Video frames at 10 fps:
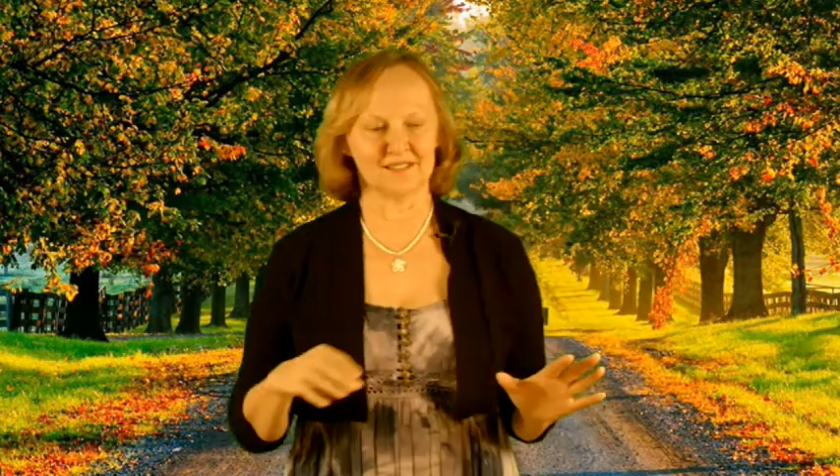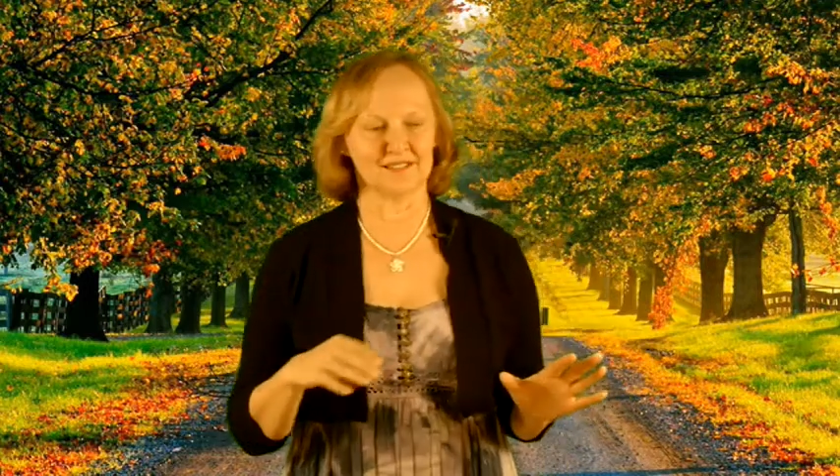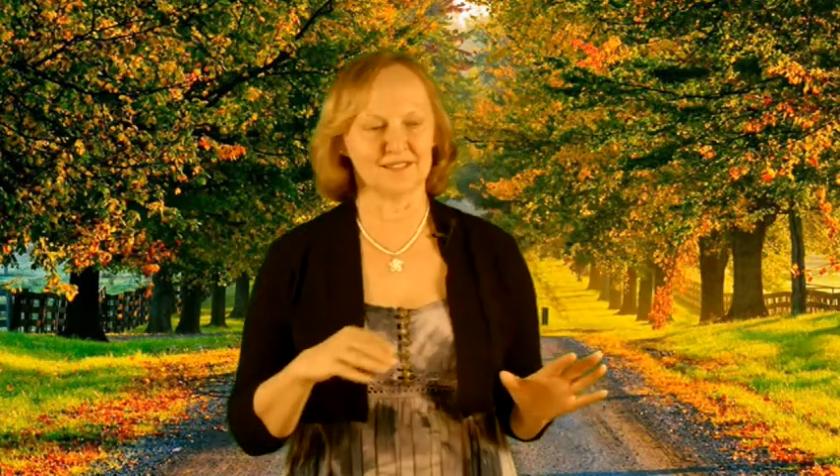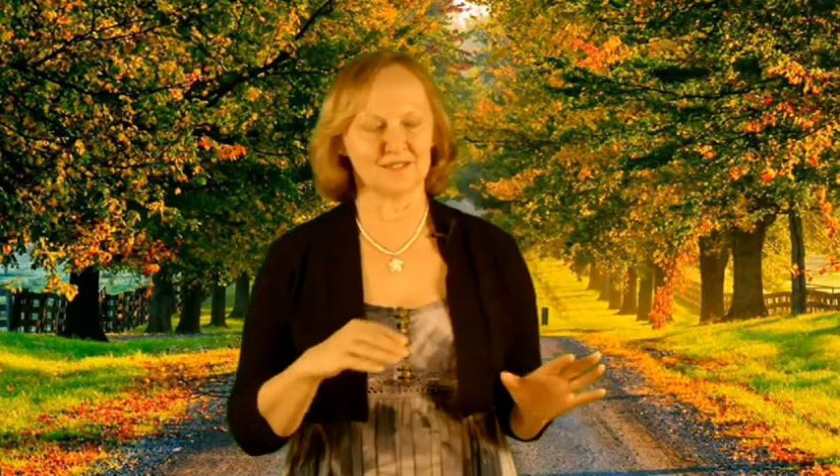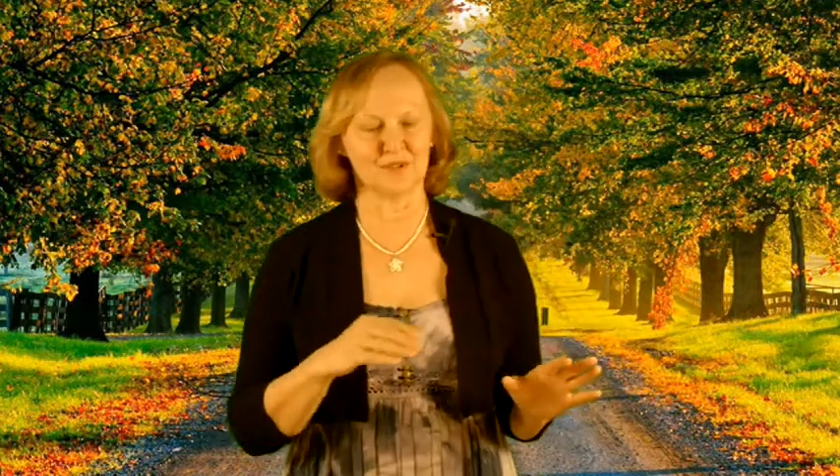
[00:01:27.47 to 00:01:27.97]

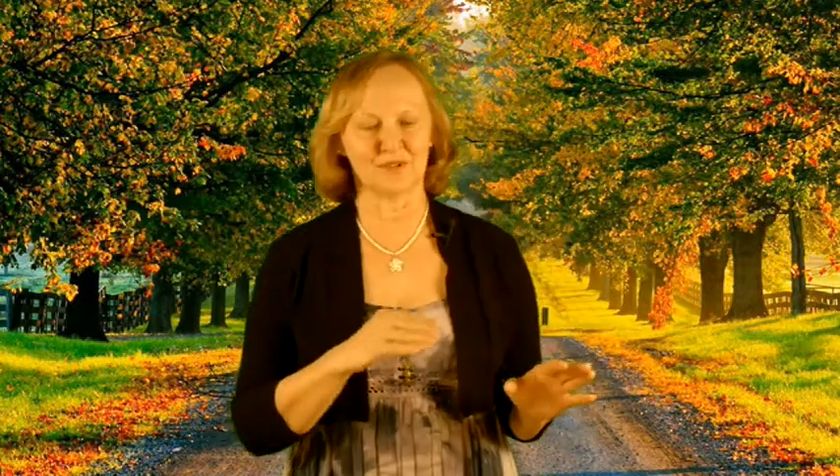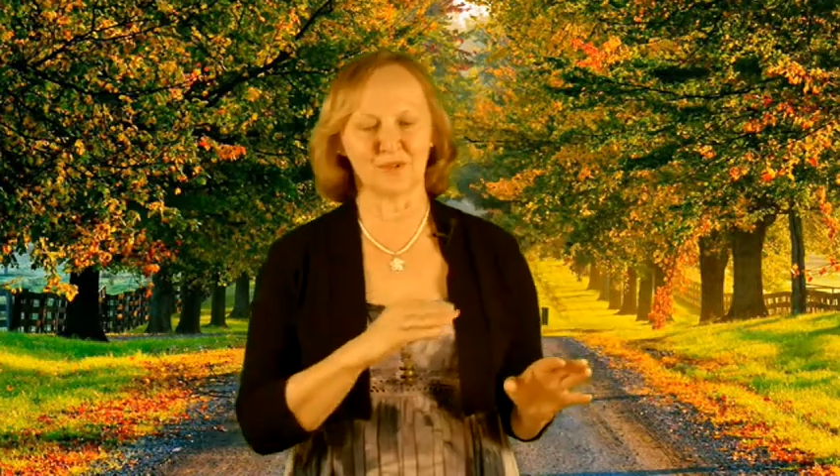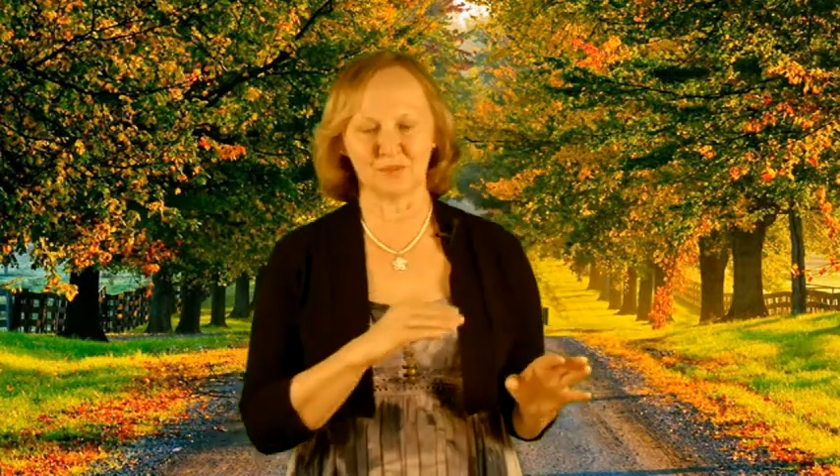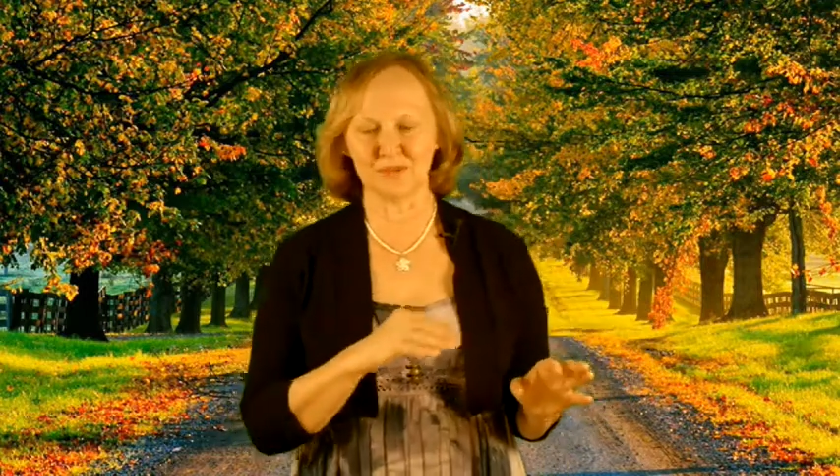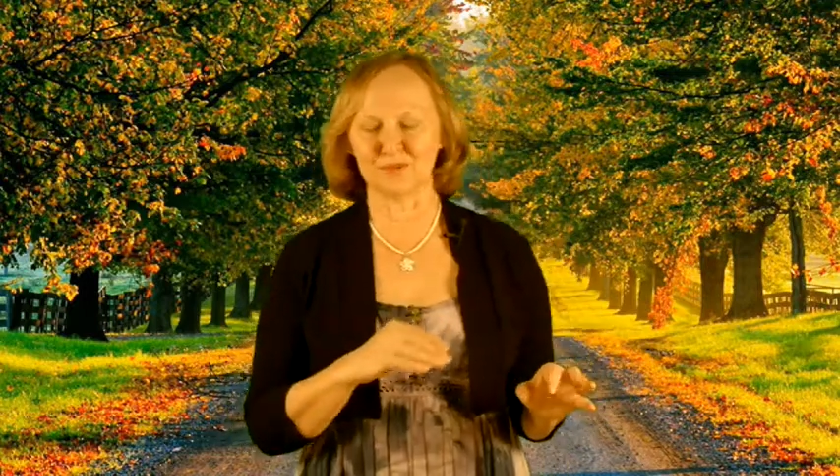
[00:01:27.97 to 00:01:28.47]
It's called
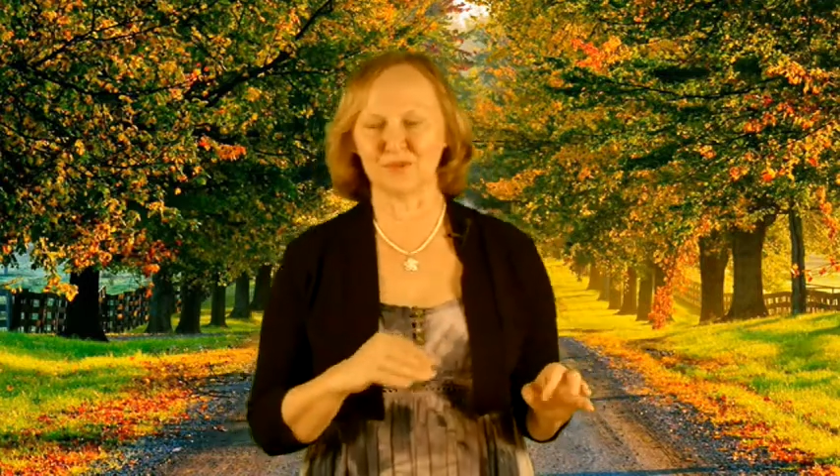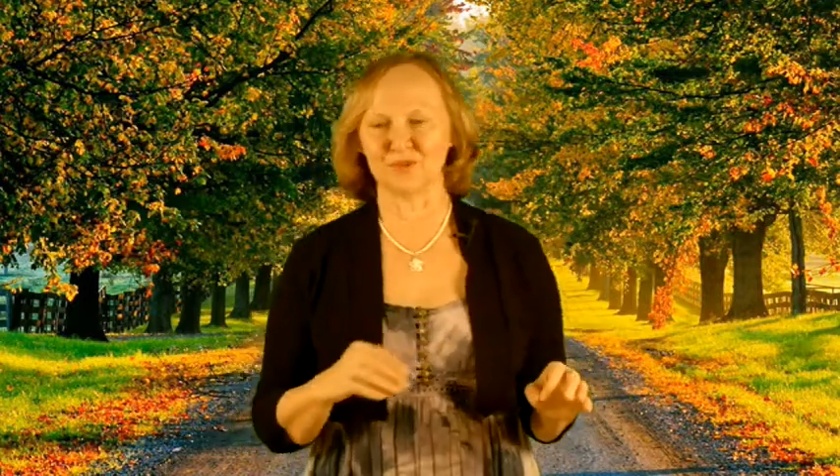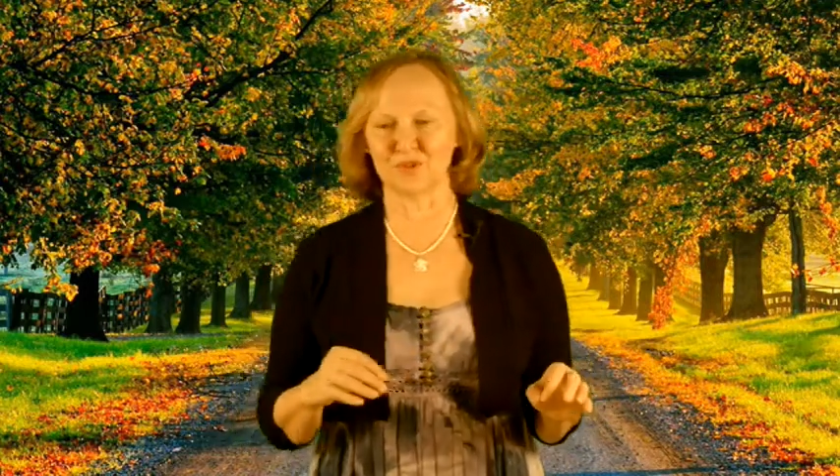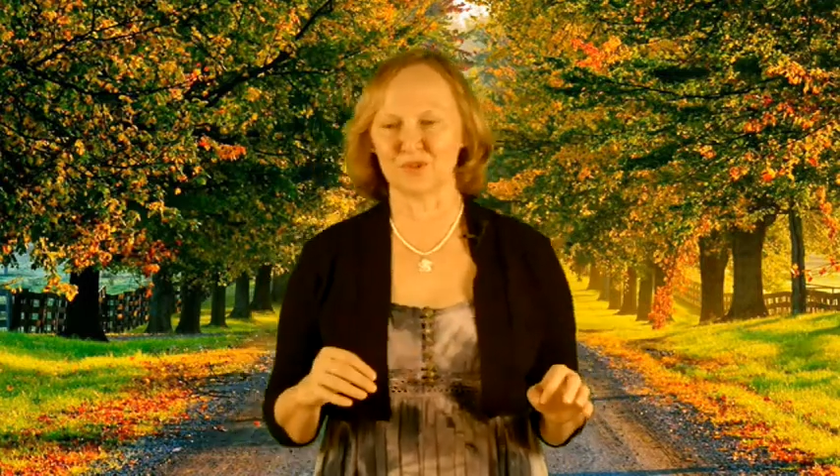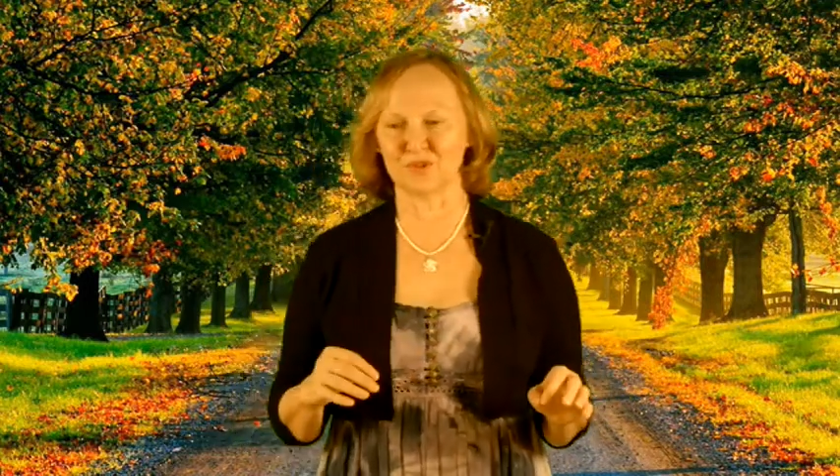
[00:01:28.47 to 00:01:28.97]
the West
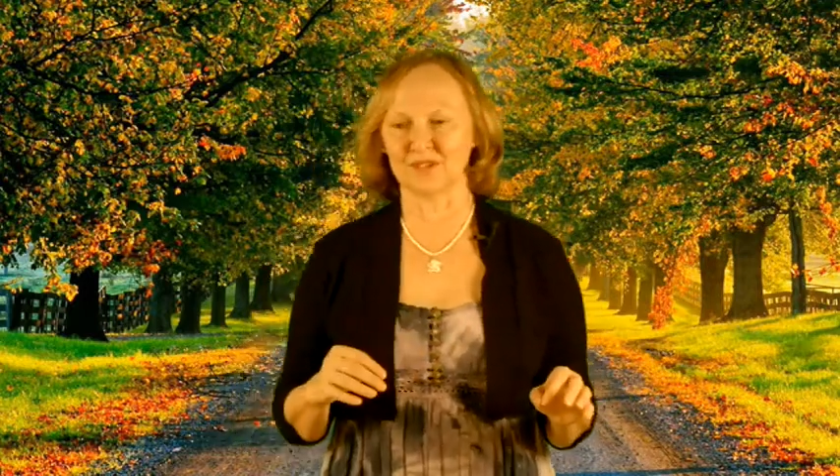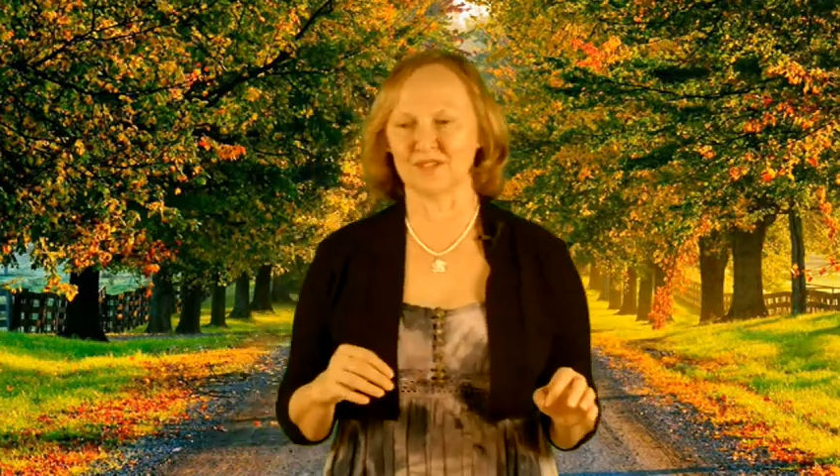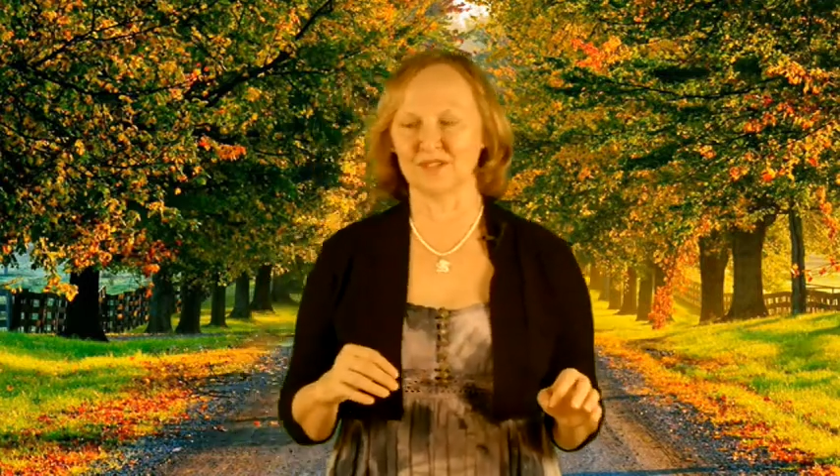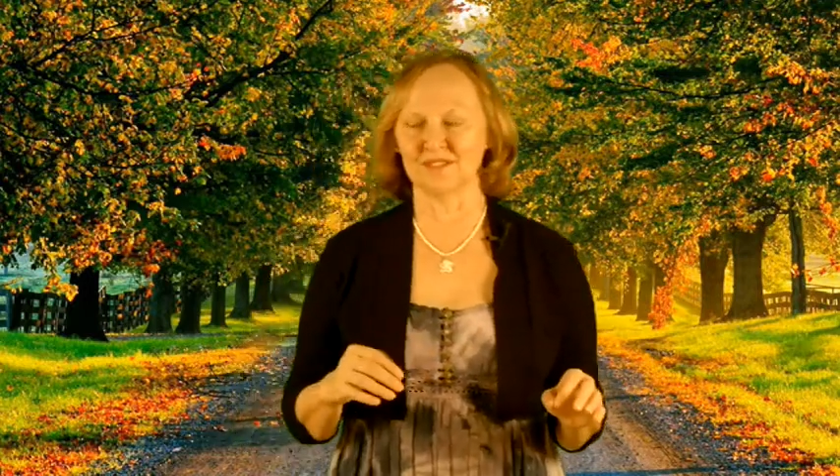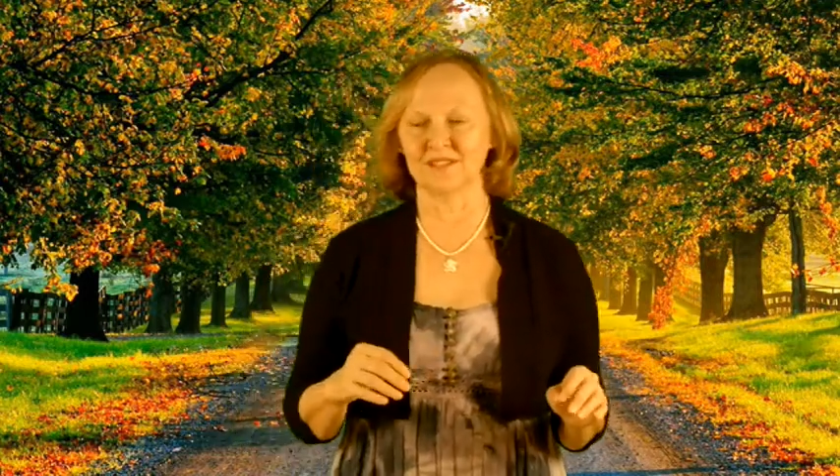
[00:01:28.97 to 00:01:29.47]
Orange Trail.